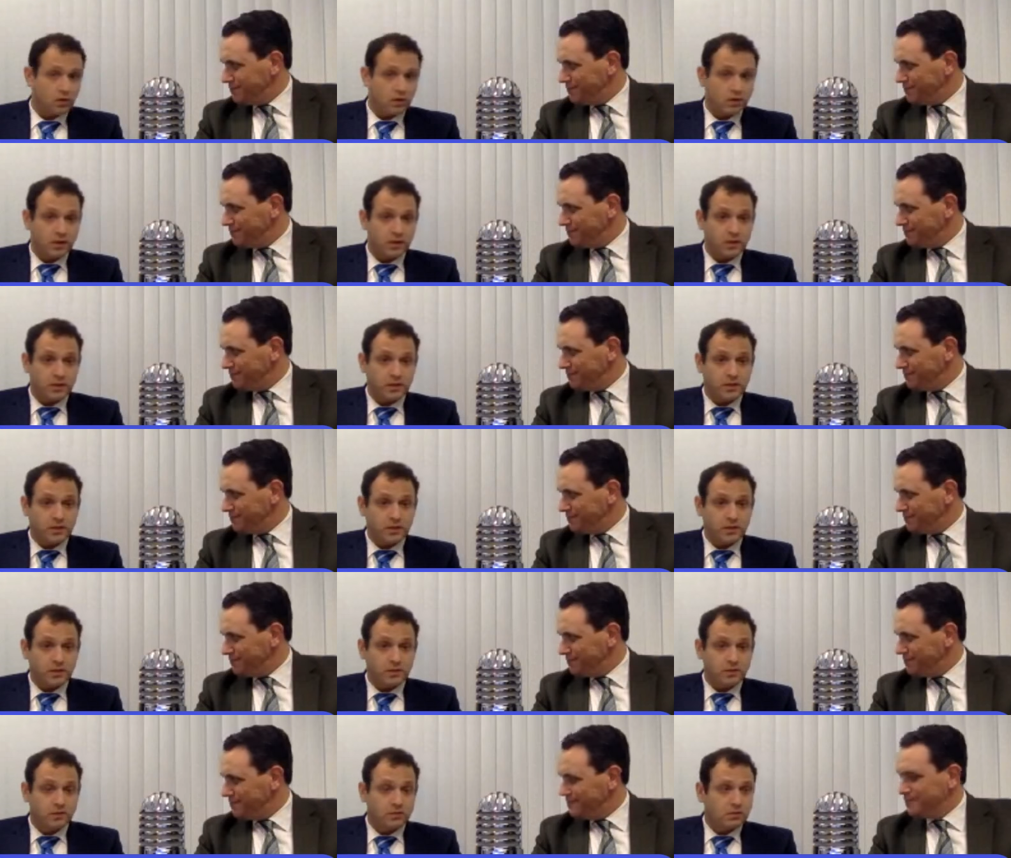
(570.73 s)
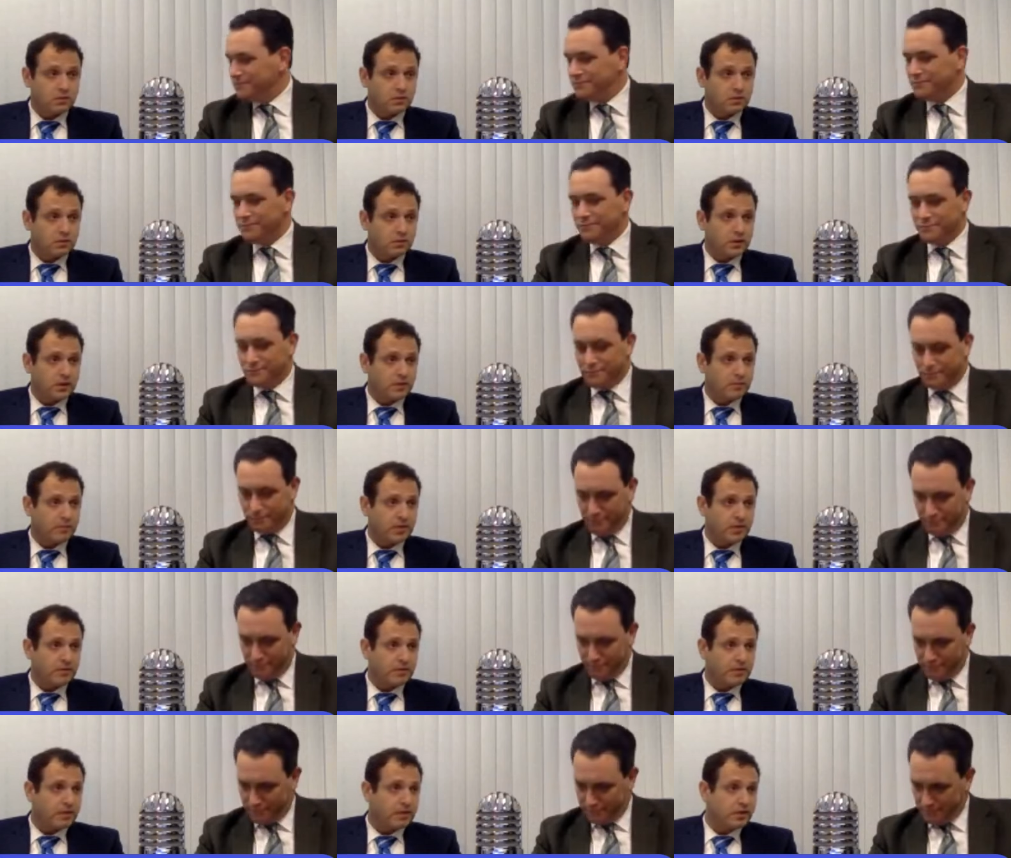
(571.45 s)
Speaker 1: audited, and
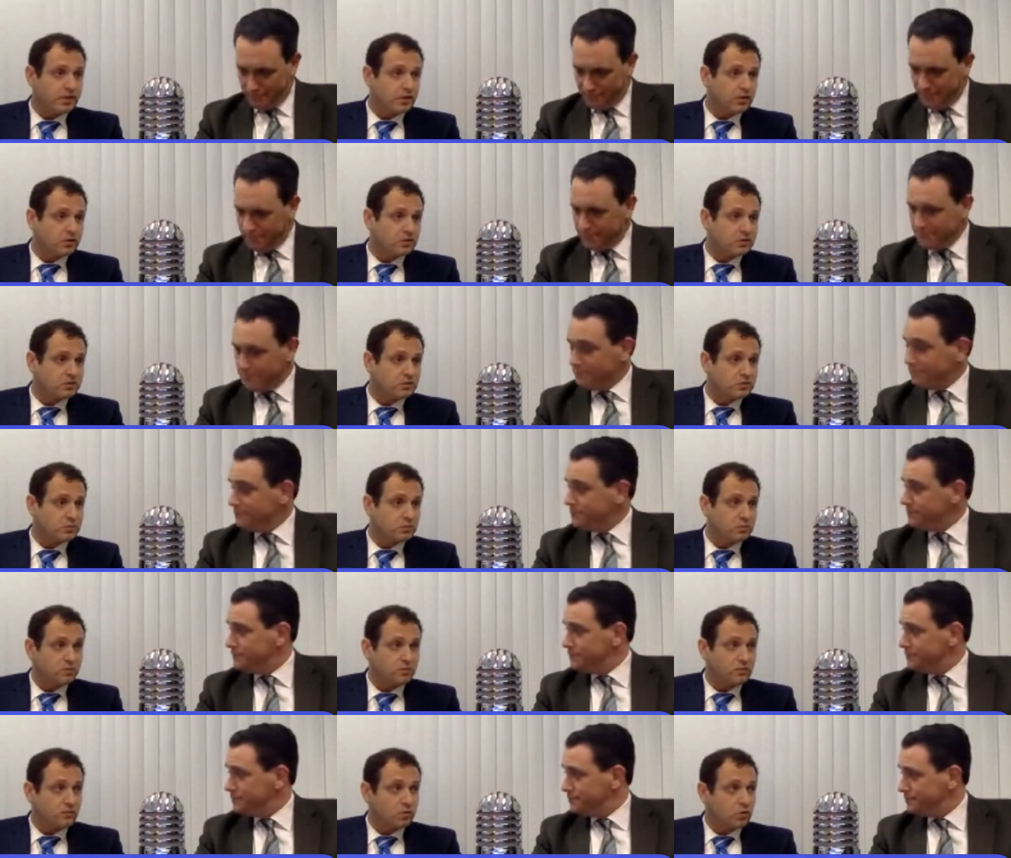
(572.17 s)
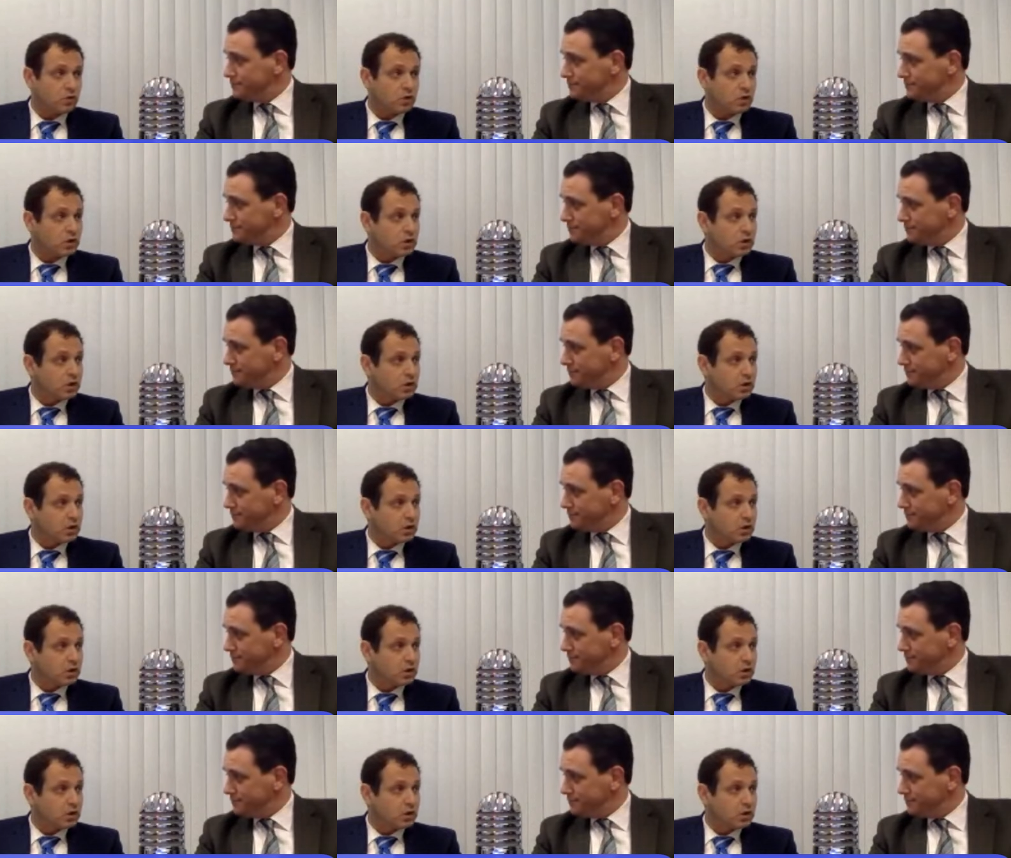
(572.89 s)
maybe a year or two before,